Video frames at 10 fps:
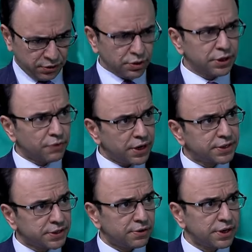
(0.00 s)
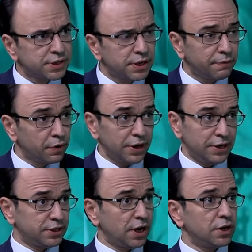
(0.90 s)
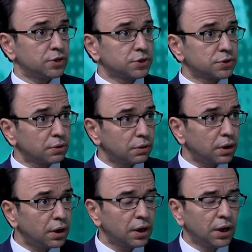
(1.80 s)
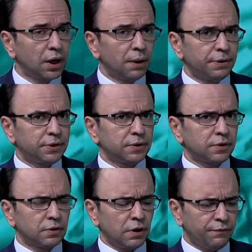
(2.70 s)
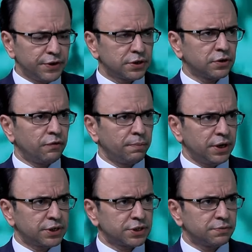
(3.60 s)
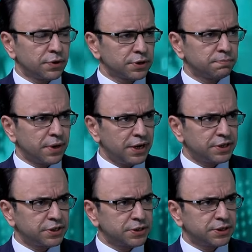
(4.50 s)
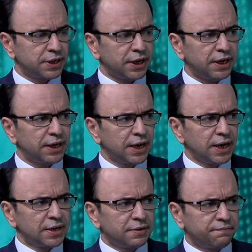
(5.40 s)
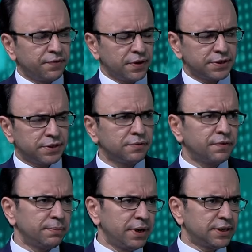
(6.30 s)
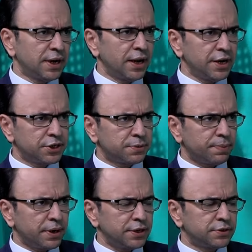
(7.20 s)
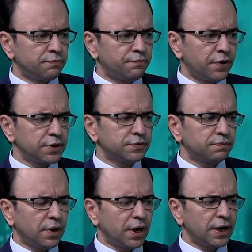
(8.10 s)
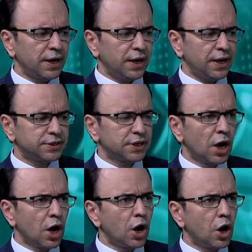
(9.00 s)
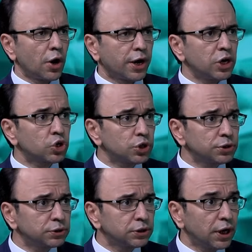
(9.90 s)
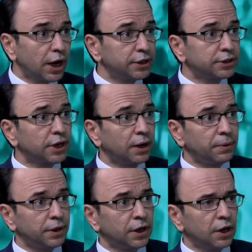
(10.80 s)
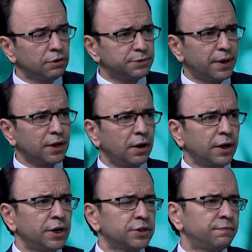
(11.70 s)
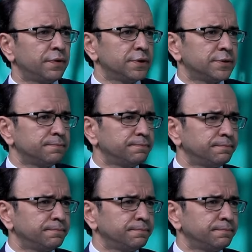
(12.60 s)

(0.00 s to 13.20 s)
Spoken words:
took it very seriously. We were not entirely sure, but official confirmation was made today. The first two fundamental linchpins. The first one is location and the timing. What's about the location first?